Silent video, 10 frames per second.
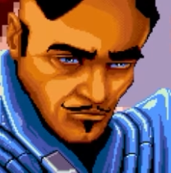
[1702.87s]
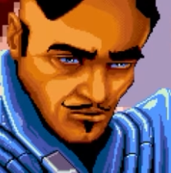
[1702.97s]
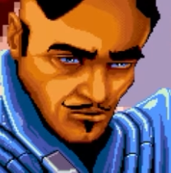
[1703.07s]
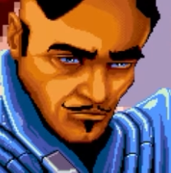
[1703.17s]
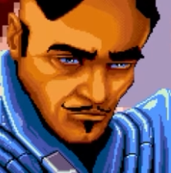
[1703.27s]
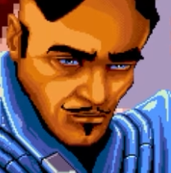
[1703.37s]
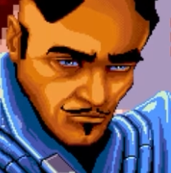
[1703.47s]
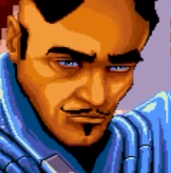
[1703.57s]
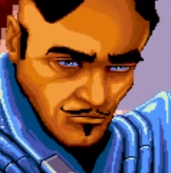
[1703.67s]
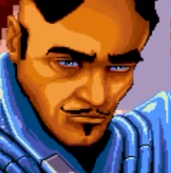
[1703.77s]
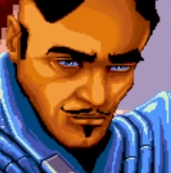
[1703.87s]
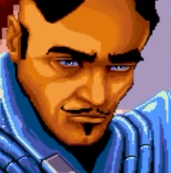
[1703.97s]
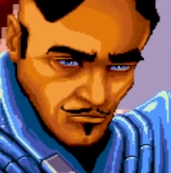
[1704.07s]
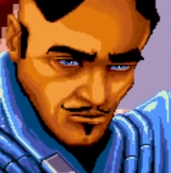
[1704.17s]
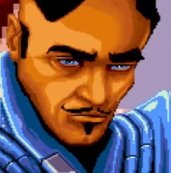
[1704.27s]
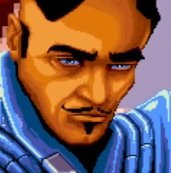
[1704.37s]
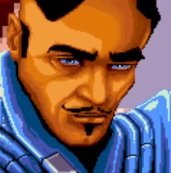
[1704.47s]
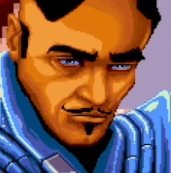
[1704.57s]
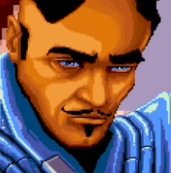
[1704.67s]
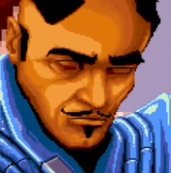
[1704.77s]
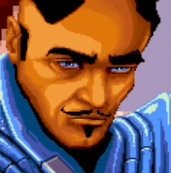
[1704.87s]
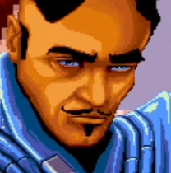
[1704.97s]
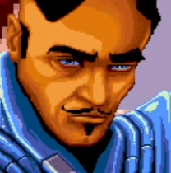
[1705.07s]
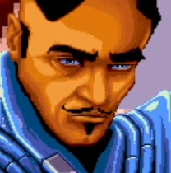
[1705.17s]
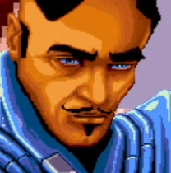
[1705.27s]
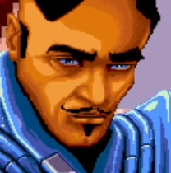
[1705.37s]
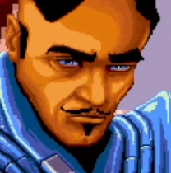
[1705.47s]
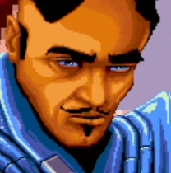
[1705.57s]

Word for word: Yes, this is the one I rallied before, so